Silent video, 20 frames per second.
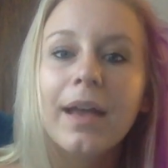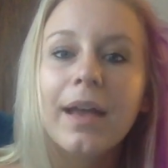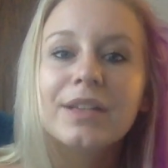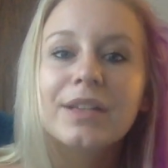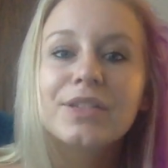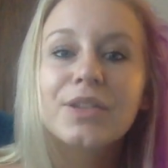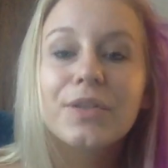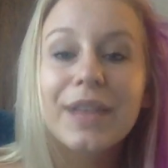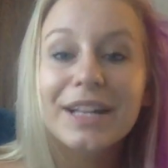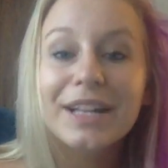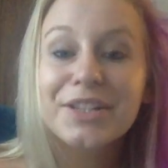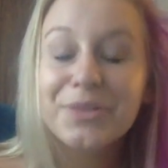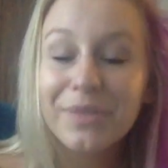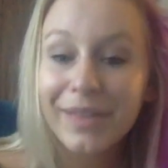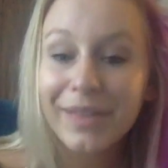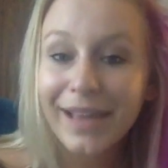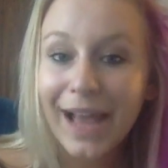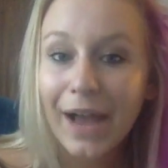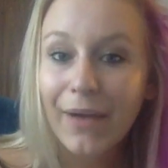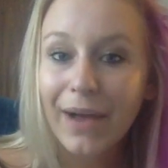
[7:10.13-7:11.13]
So that's
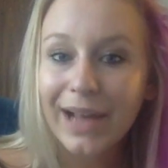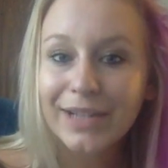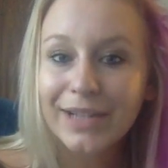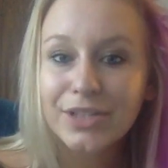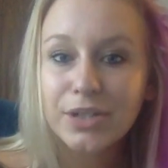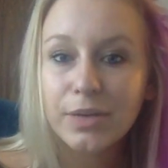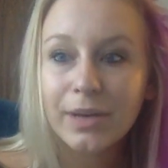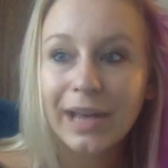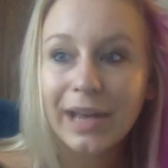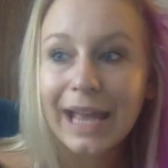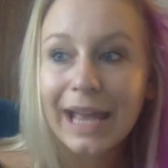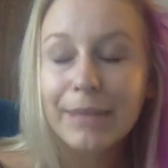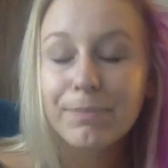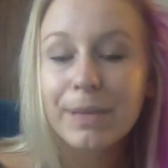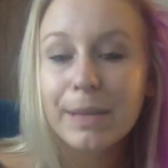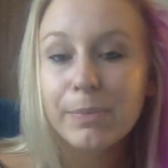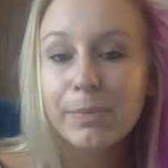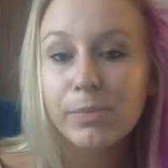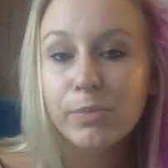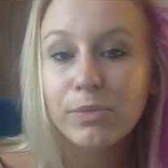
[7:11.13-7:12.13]
really how I do it, and
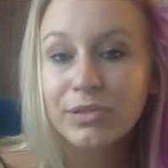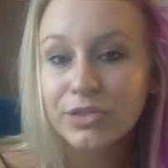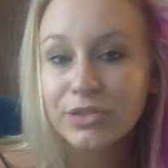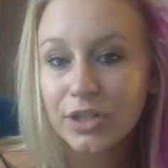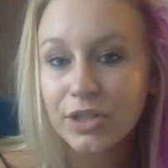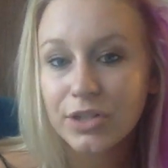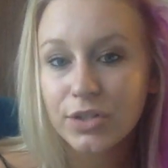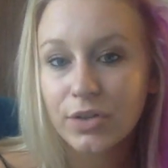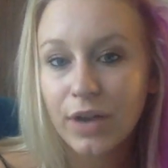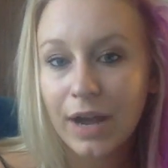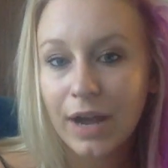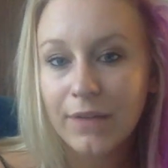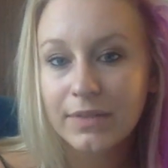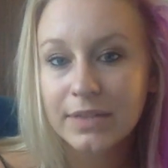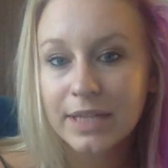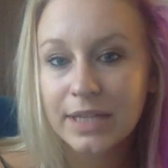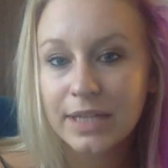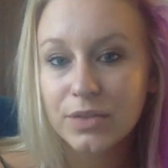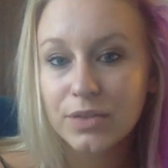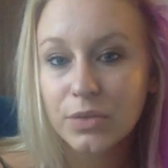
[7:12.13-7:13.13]
people will start to
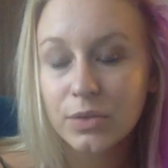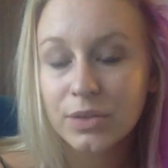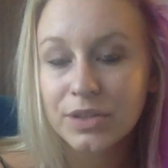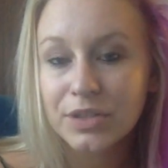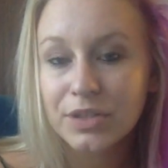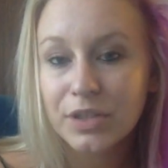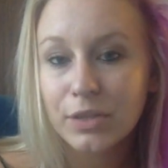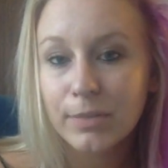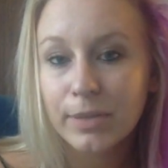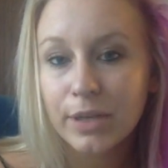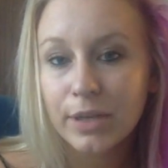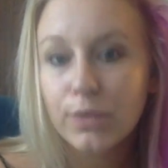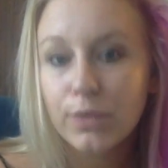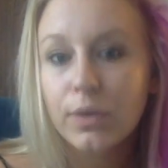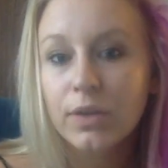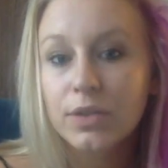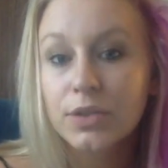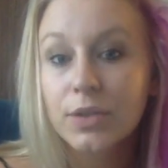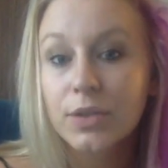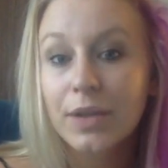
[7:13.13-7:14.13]
gravitate towards you, but you
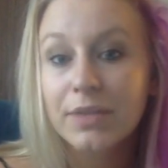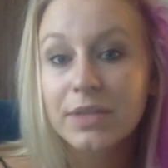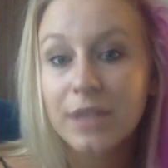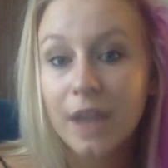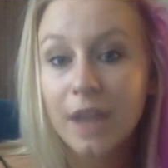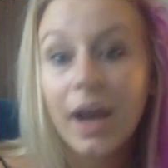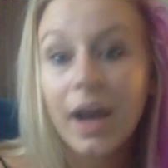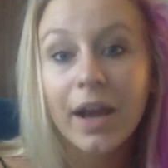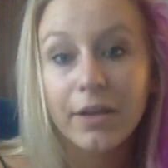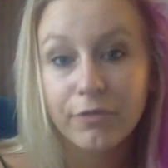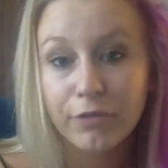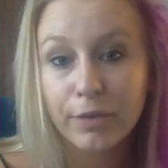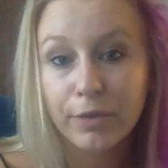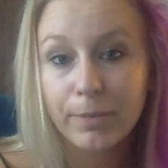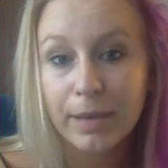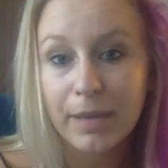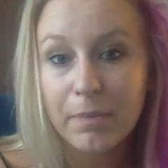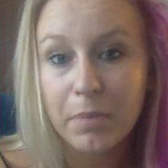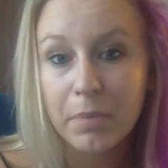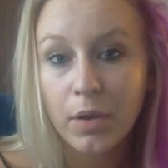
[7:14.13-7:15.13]
also have to hunt for
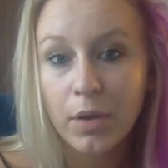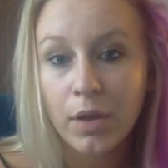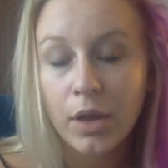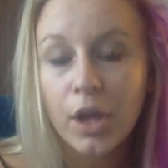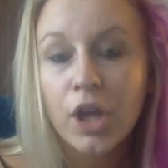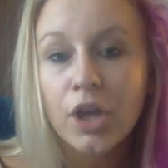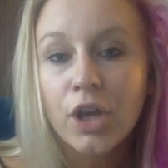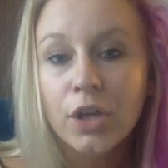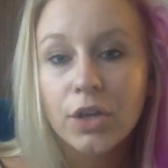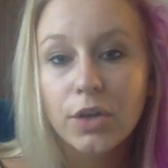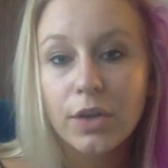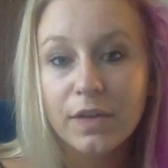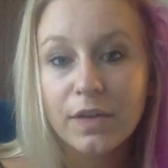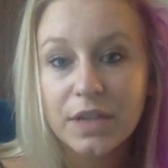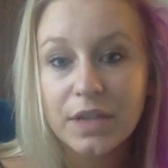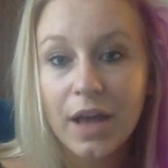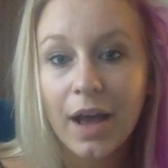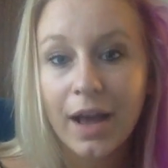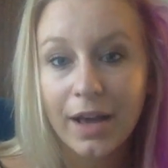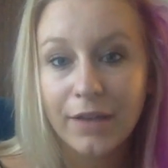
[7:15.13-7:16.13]
people. You have
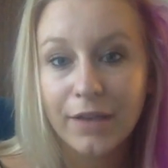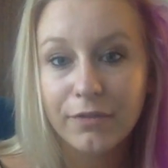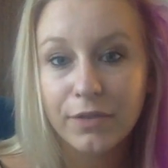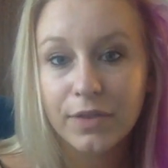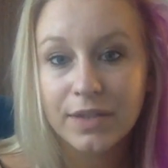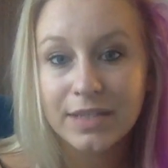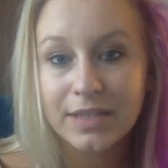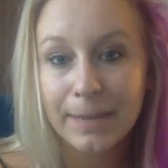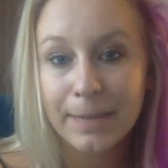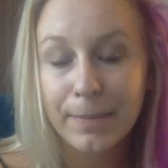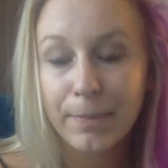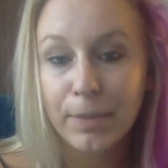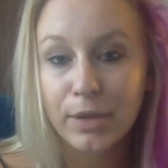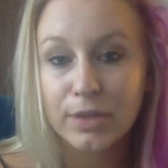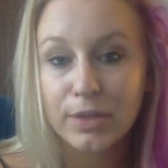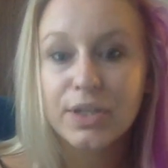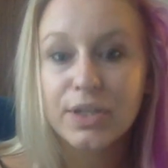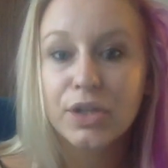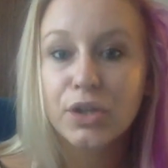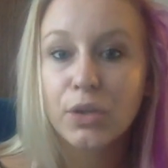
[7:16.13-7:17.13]
to hunt for the type of
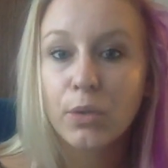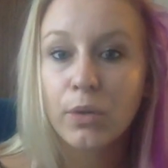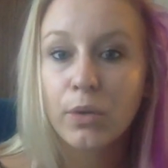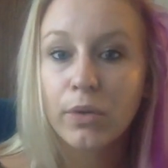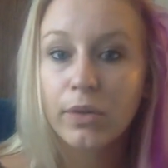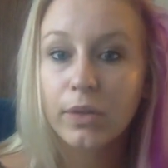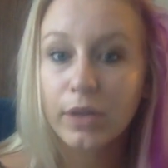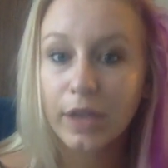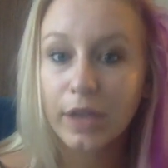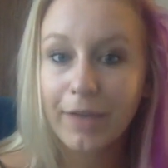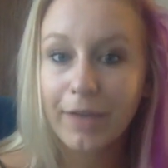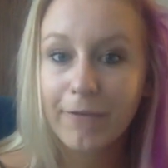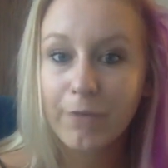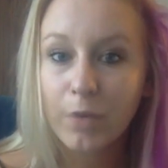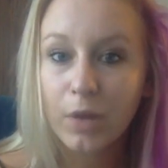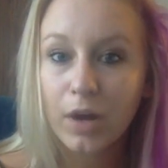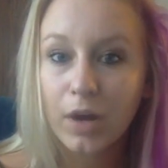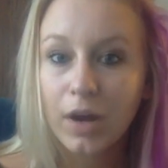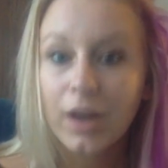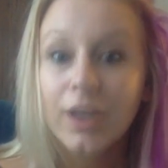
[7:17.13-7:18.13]
person you're looking
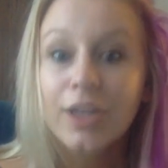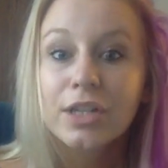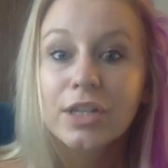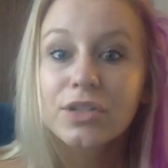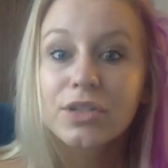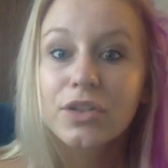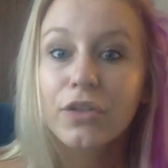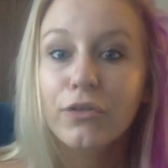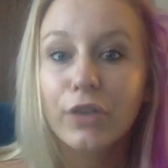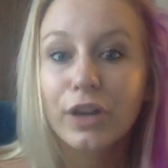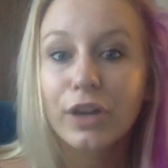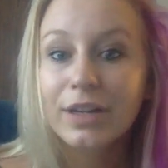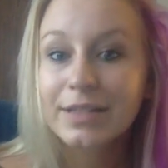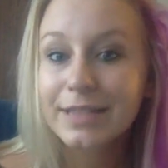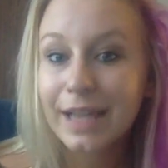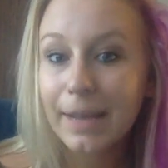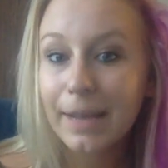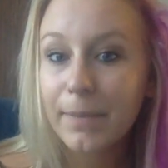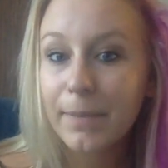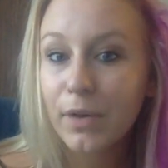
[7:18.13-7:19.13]
for. So for
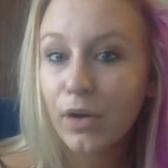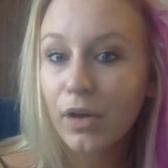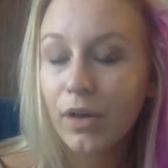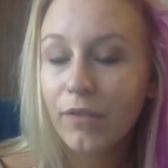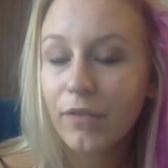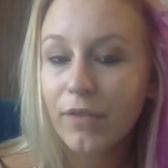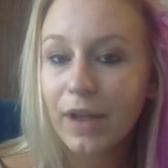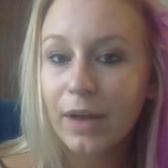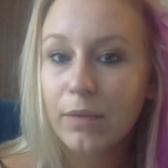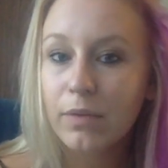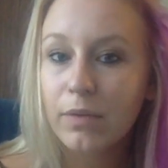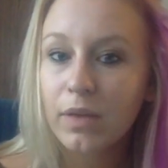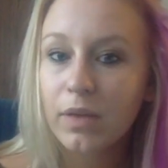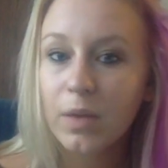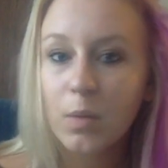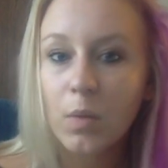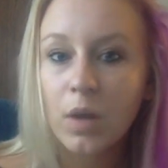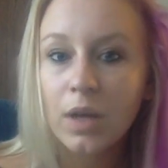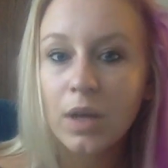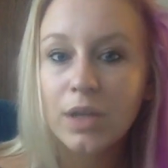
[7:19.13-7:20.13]
example, if I really
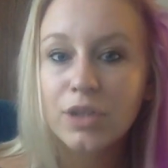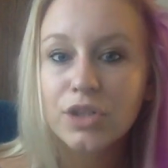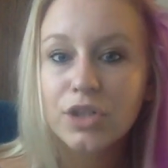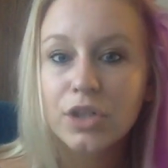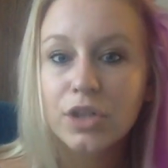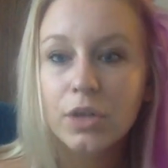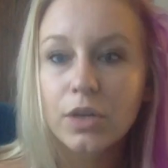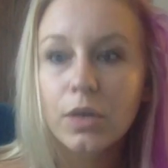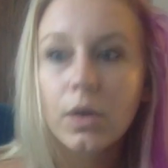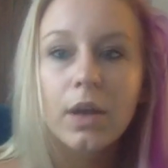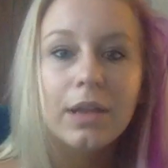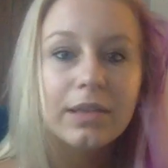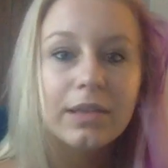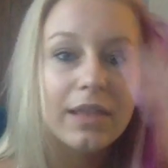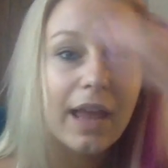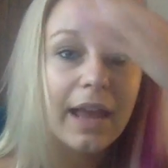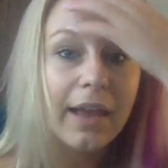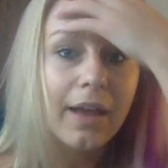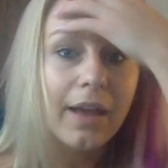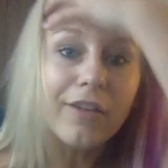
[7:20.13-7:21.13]
wanted to,
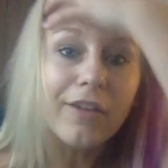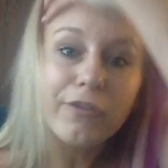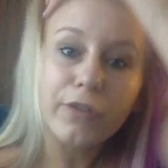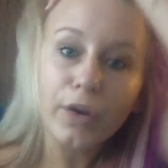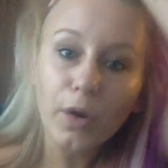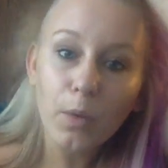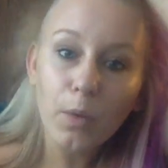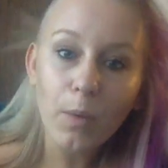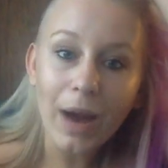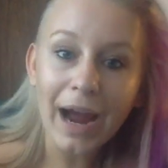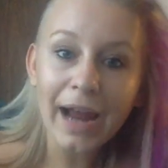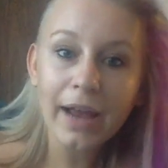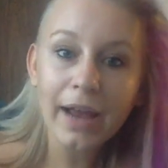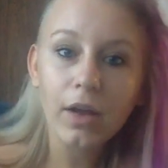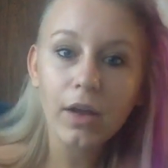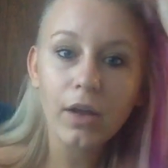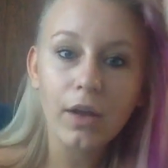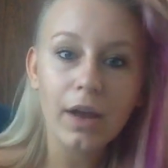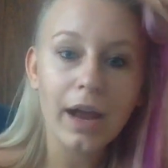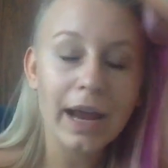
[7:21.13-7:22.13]
like for a
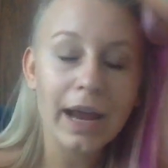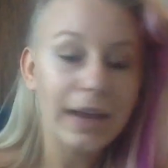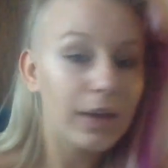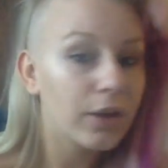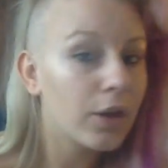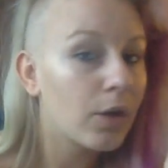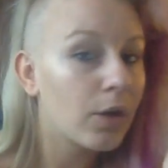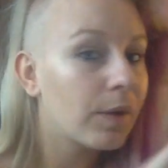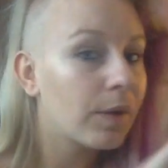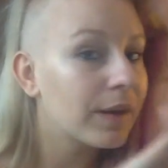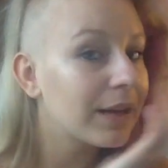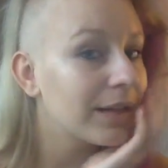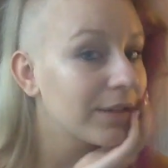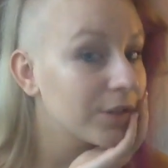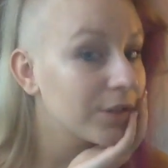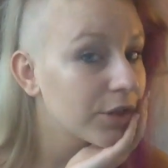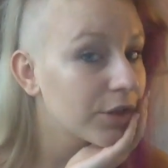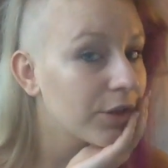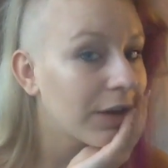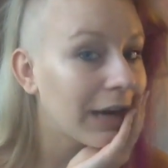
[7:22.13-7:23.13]
while, I could go on
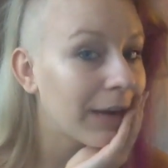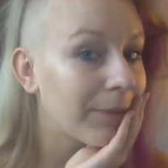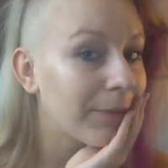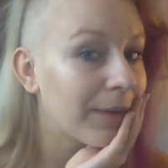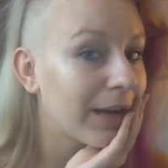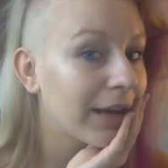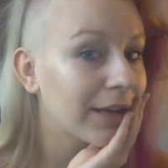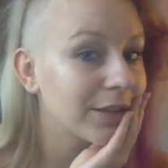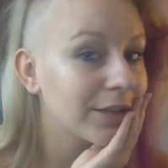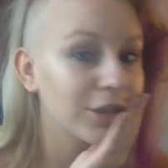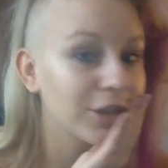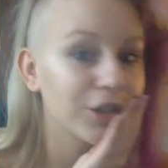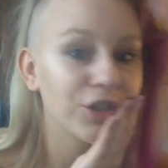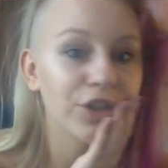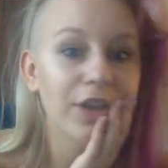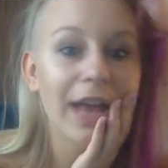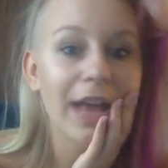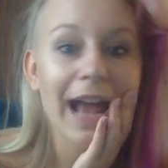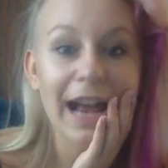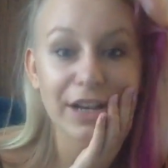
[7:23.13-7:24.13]
Instagram and I could search
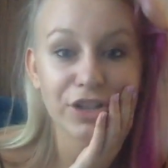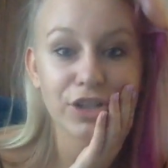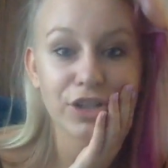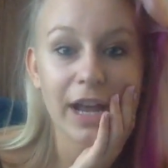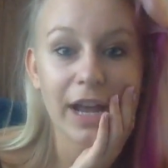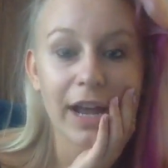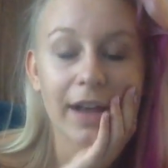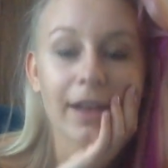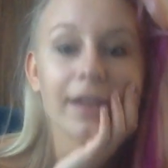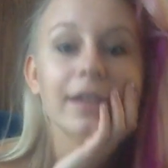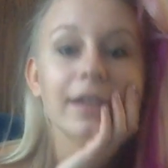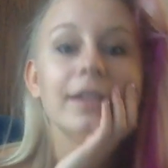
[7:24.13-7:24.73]
the hashtag